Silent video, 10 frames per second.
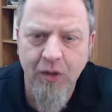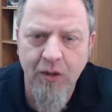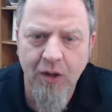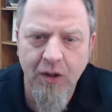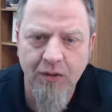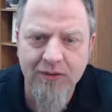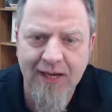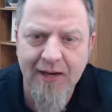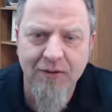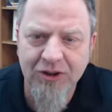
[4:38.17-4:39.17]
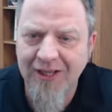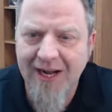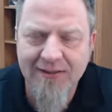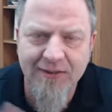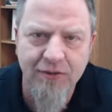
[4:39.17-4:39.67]
uh, Tyra
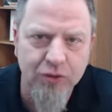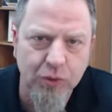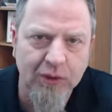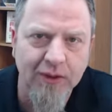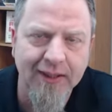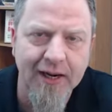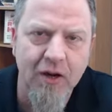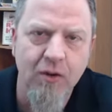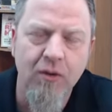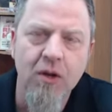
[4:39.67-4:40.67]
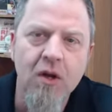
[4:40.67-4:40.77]
Jackson Twitter account